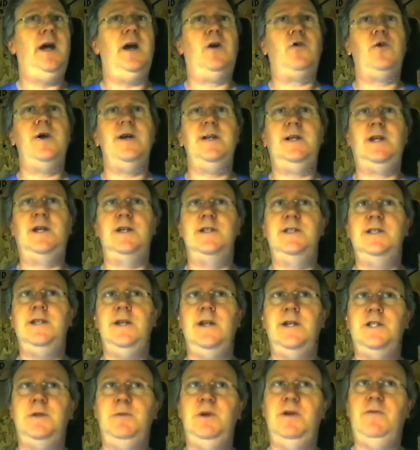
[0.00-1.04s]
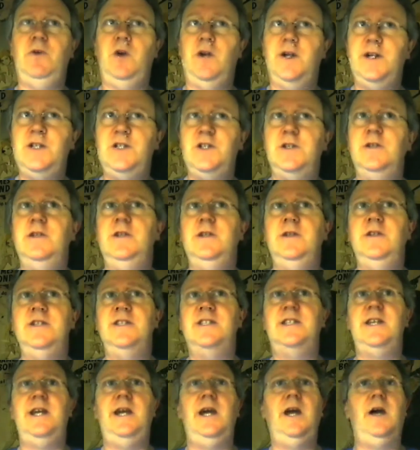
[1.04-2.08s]
Crown Casino is a bit of a legend in
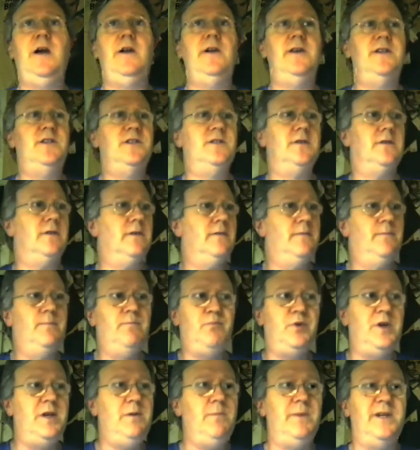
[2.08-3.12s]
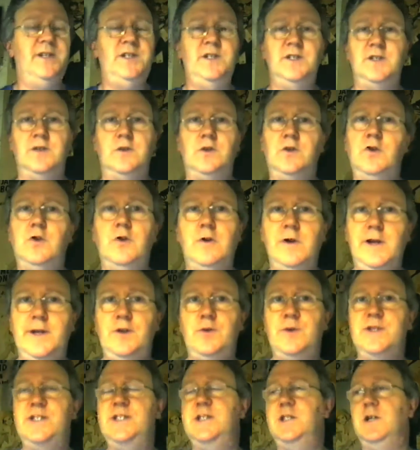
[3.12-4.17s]
this town. It sort of pretty much is a law
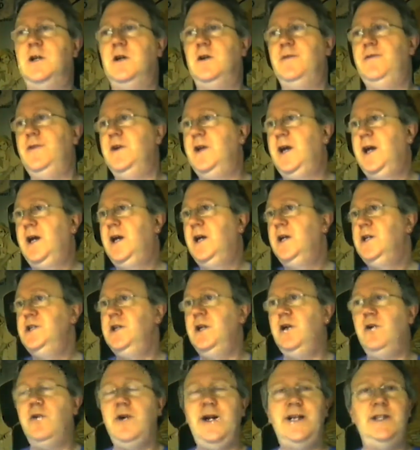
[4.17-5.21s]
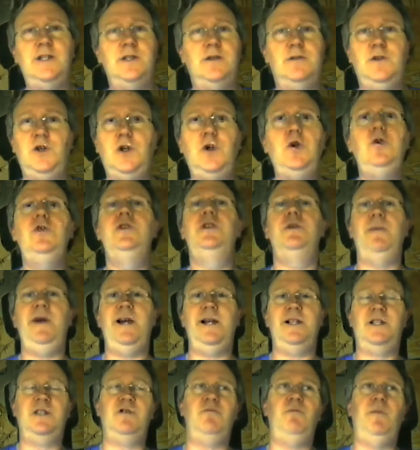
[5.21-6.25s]
unto itself. It generates huge
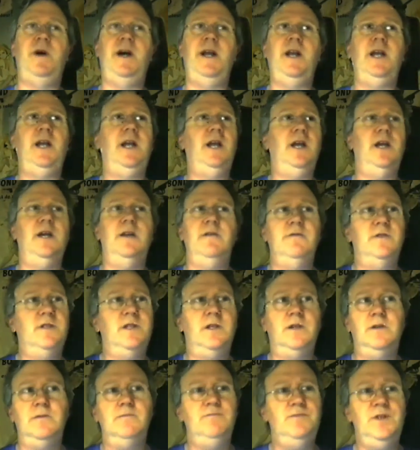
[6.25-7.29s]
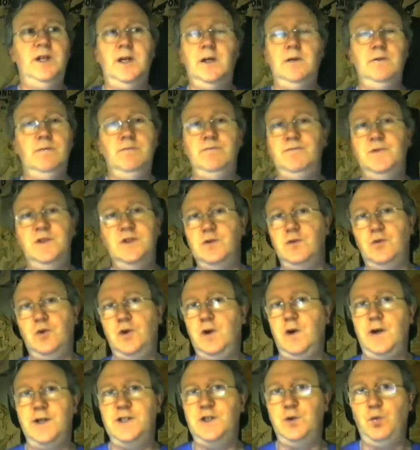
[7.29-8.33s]
amounts of money, and you know, there's all
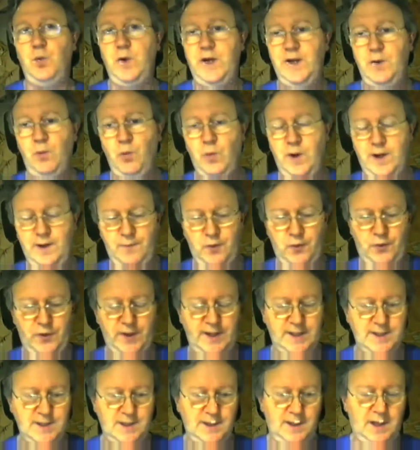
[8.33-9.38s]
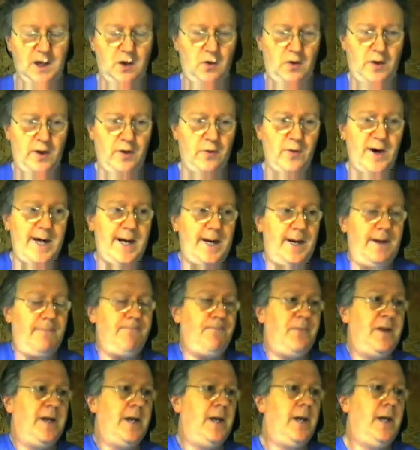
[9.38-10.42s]
kinds of weird and wonderful things that go on around it.
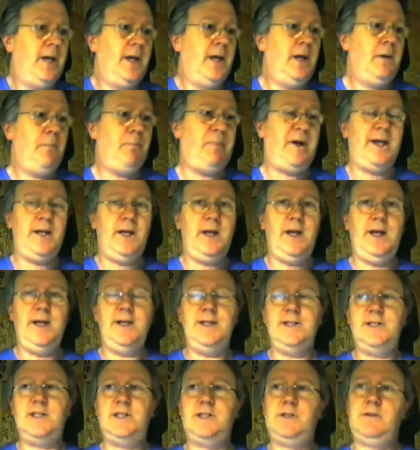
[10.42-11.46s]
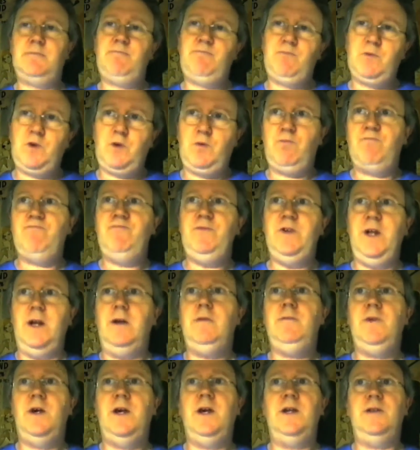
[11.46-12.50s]
But is, you
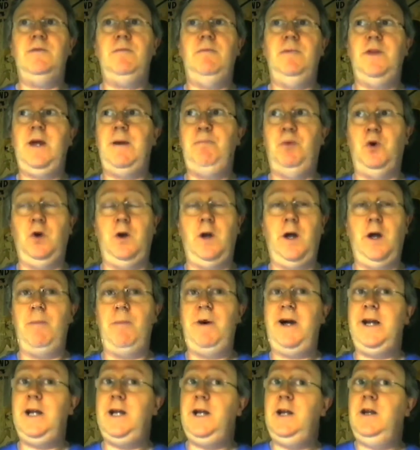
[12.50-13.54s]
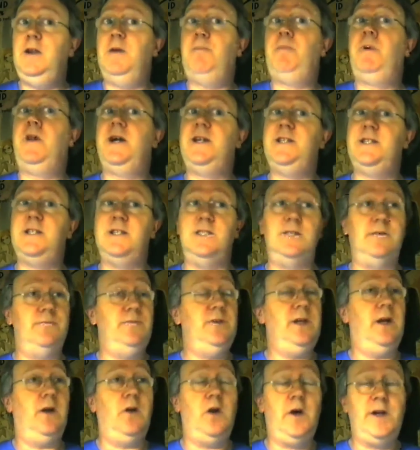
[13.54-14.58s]
know, they put a money into the place. There's,
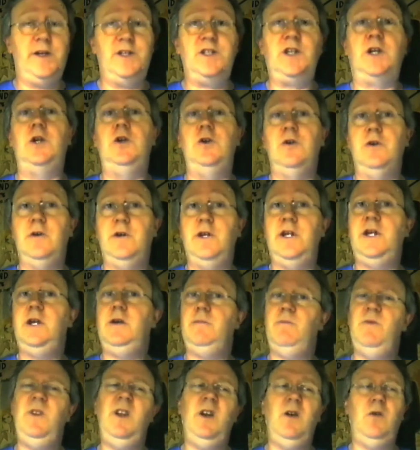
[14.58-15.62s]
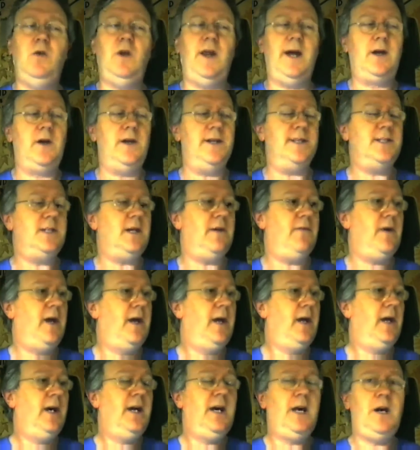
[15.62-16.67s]
you know, a lot of security, you know, all that kind of stuff.
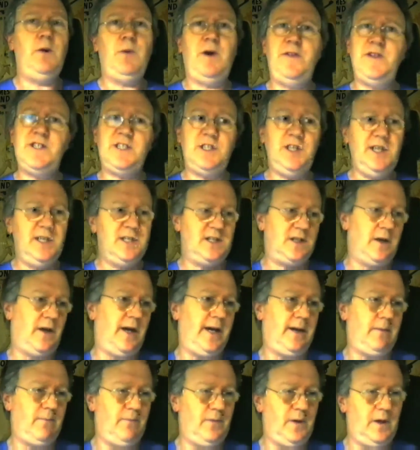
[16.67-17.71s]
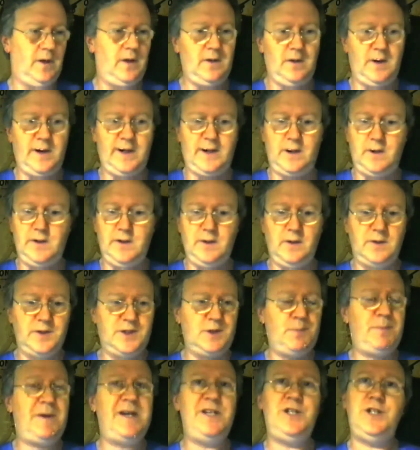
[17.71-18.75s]
Anyway, this thing is like a little
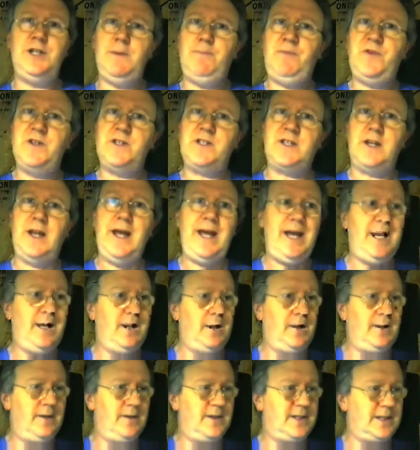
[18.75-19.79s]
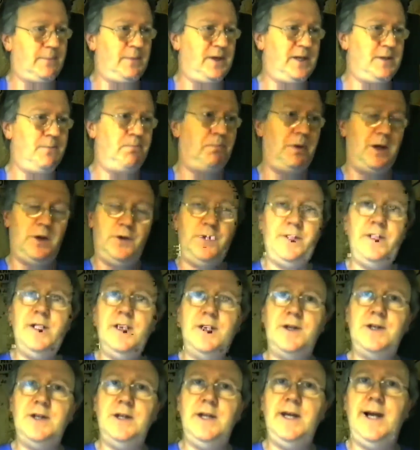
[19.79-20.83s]
spaceship that's landed and somebody's bolted
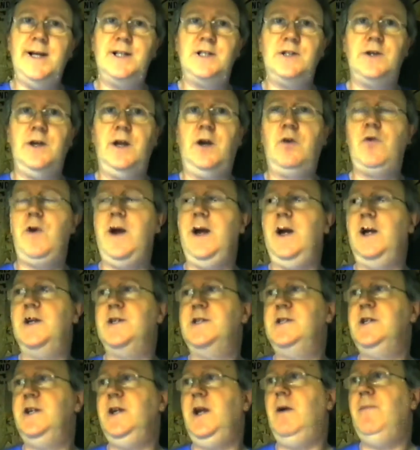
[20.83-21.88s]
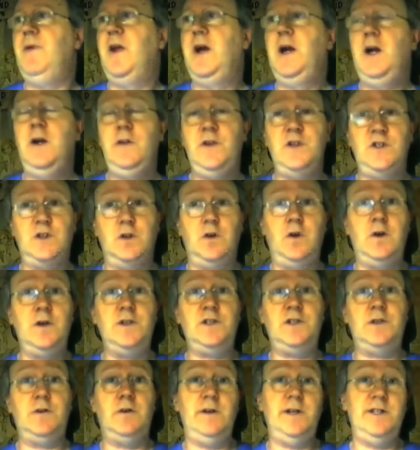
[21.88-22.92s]
it to the outside of Crown Casino. There's a long
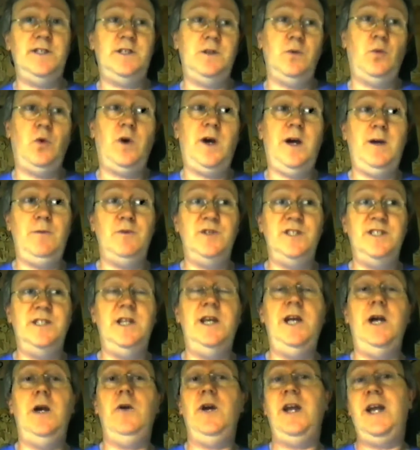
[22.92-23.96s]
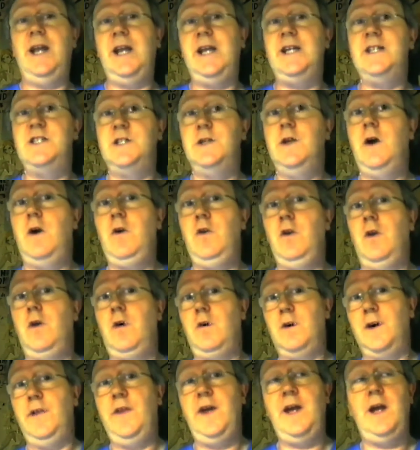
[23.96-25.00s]
story as to why it was there. It is no
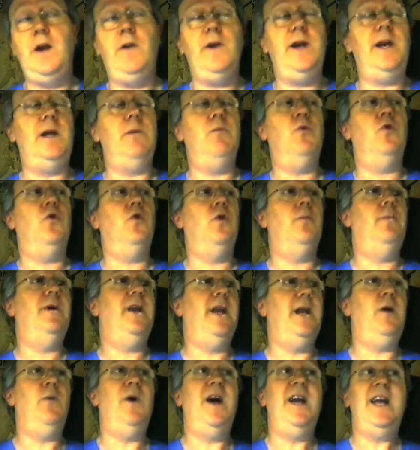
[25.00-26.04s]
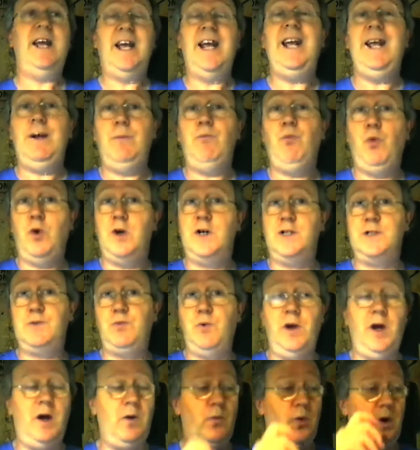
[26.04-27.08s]
longer there anymore, but anyway, it was
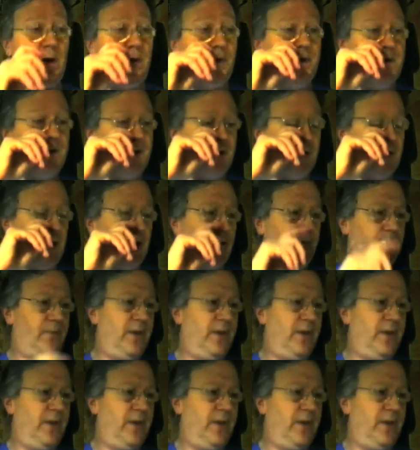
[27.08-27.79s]
when I wanted this job.